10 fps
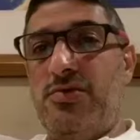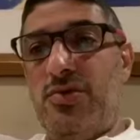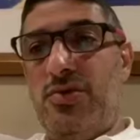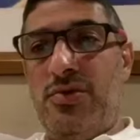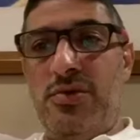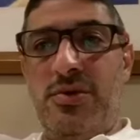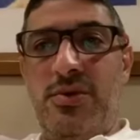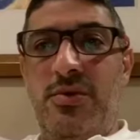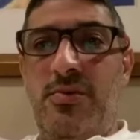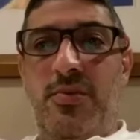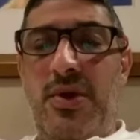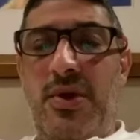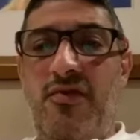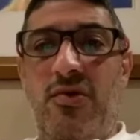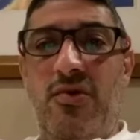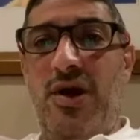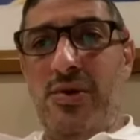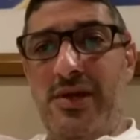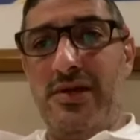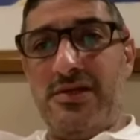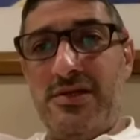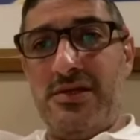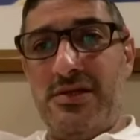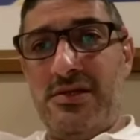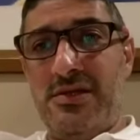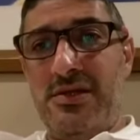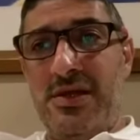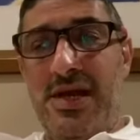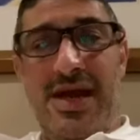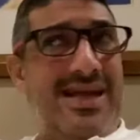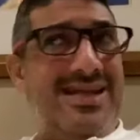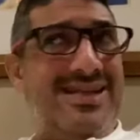score, we haven't got a goal in us. And